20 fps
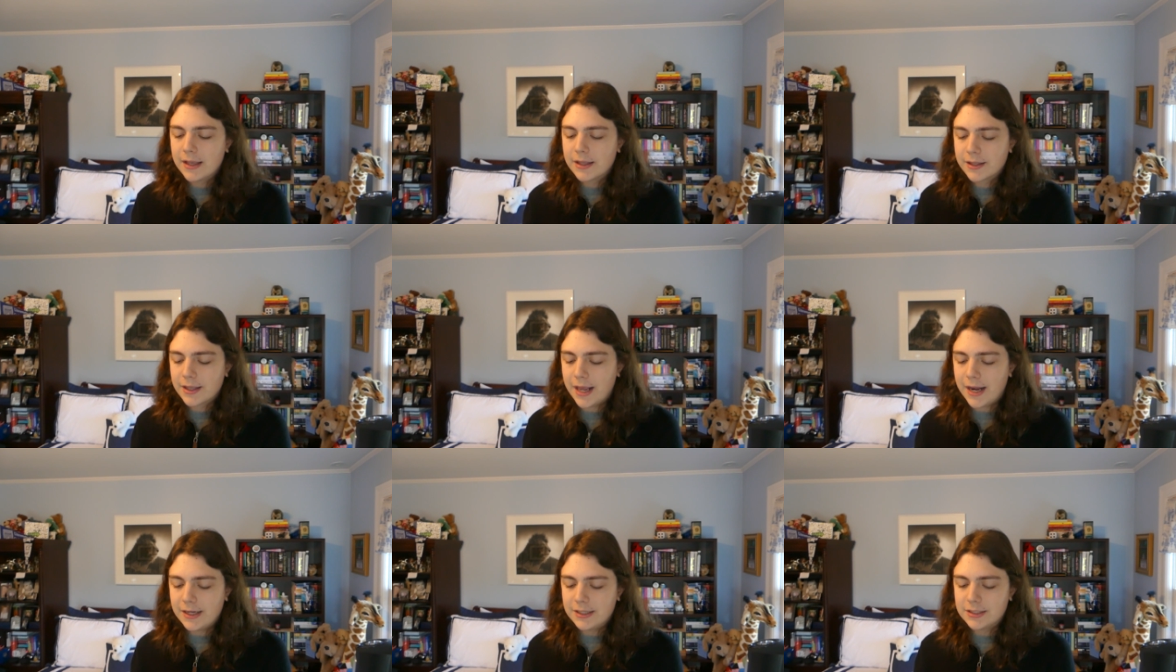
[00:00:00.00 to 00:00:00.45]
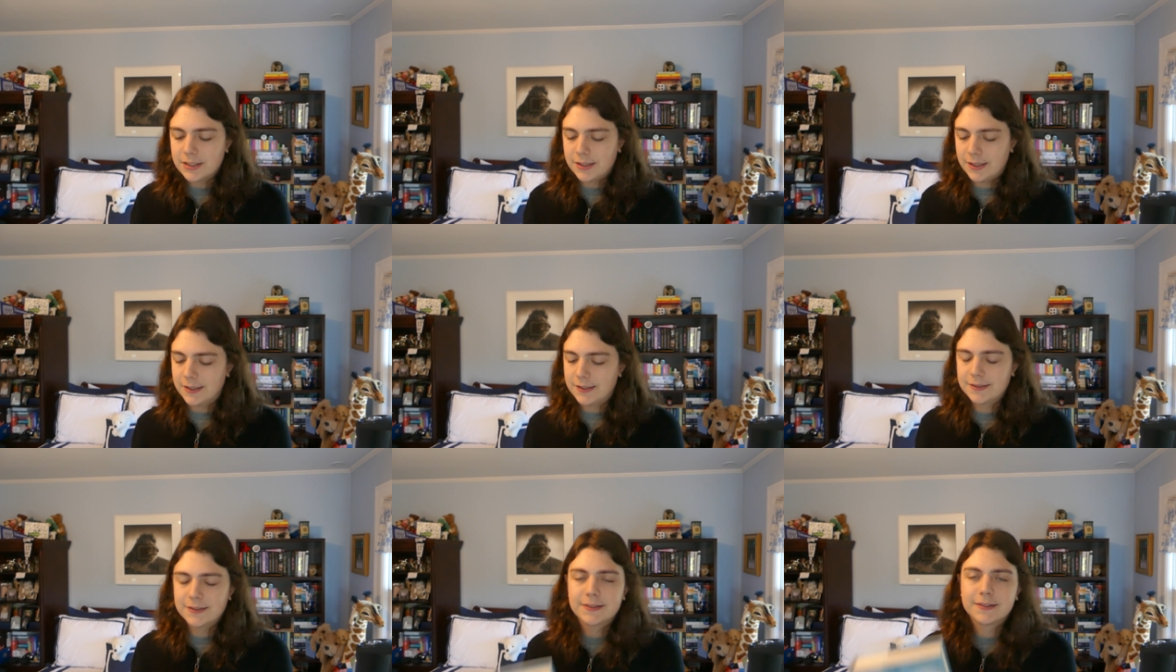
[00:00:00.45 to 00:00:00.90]
getting to
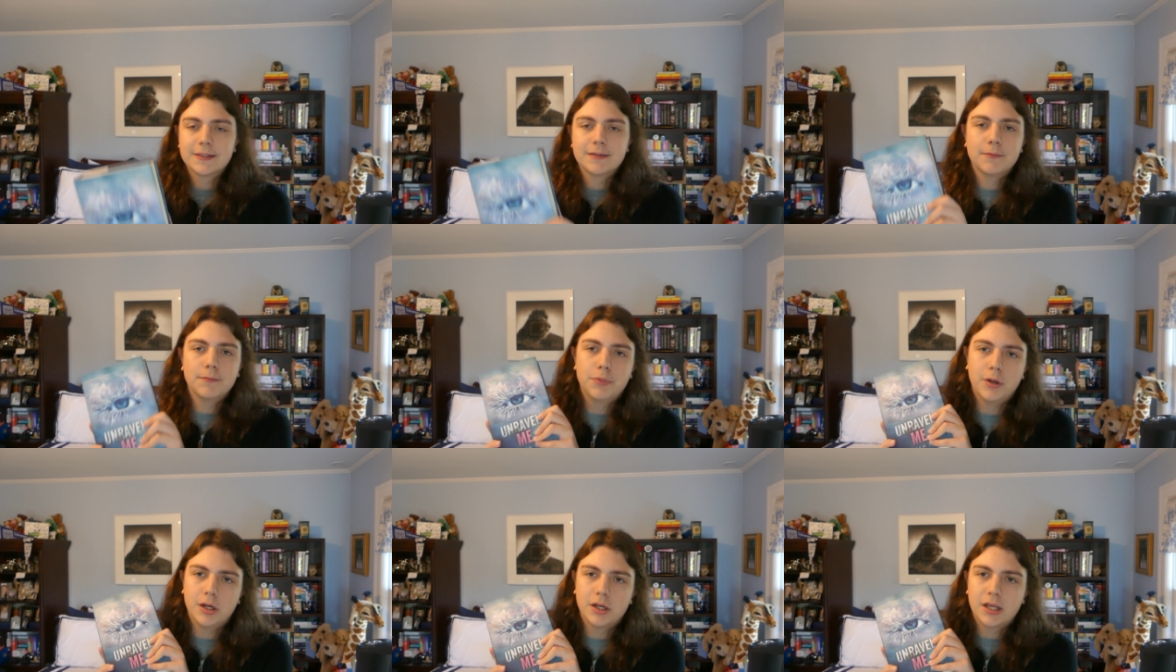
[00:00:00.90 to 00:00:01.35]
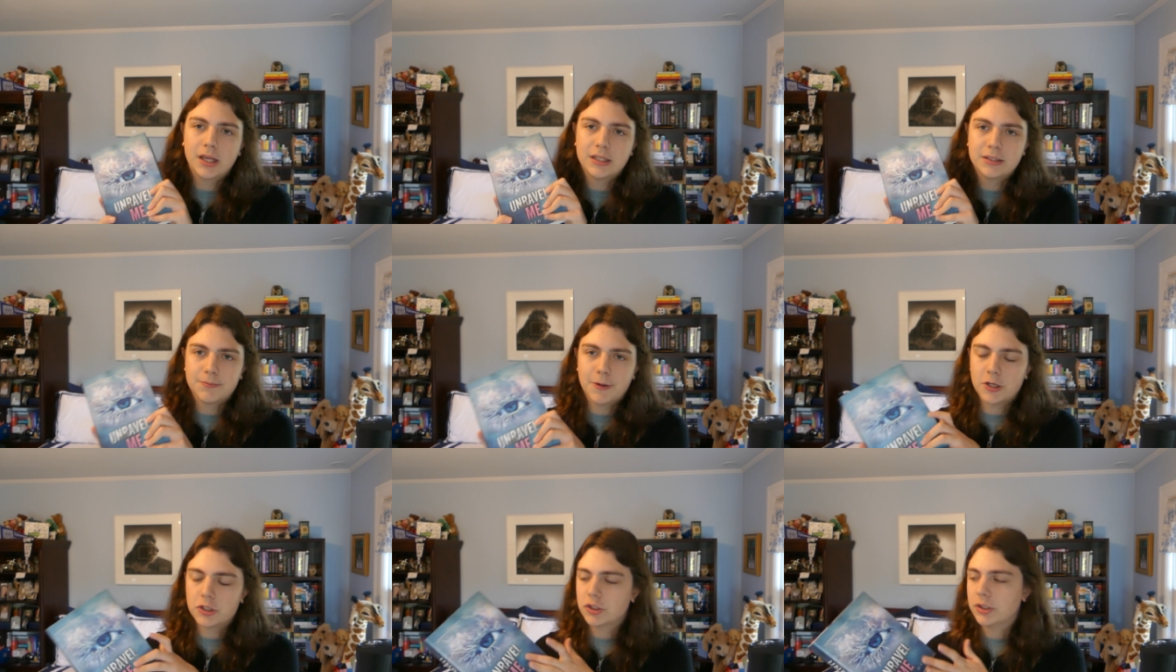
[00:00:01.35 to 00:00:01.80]
this book,
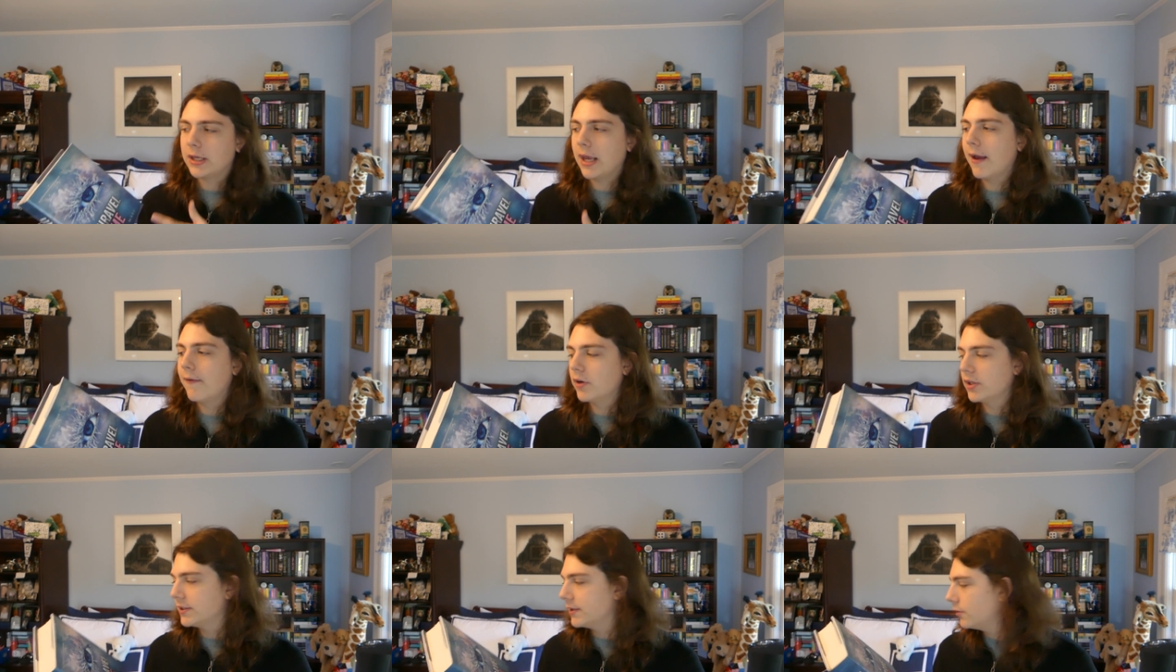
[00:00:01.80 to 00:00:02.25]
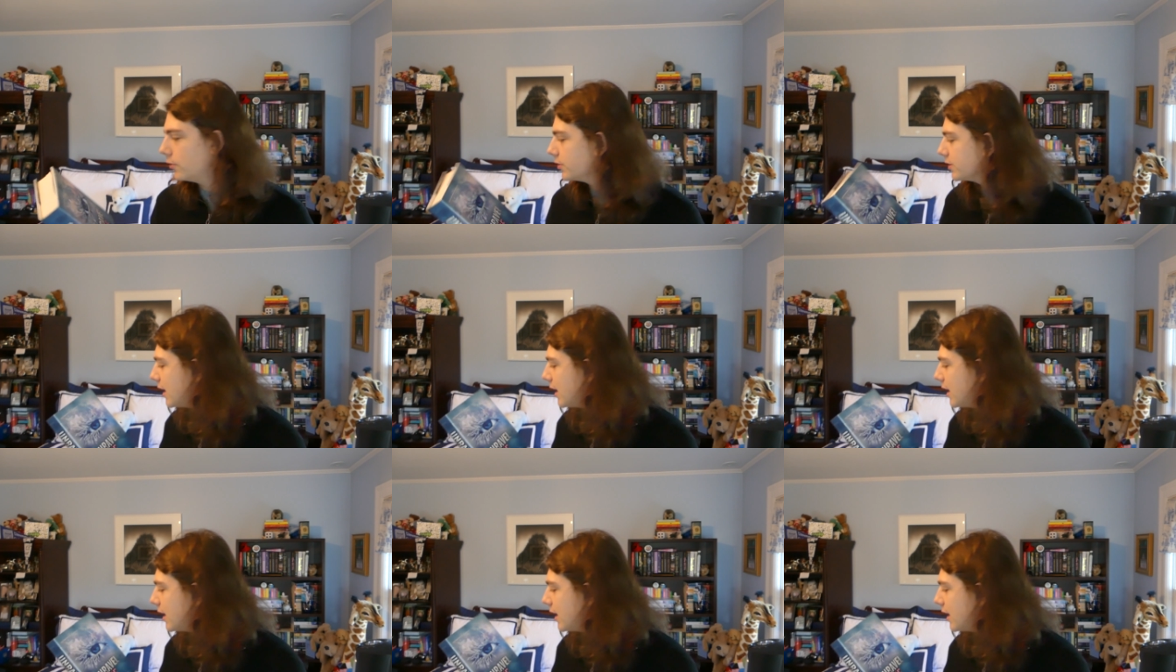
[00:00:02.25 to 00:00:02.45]
especially every single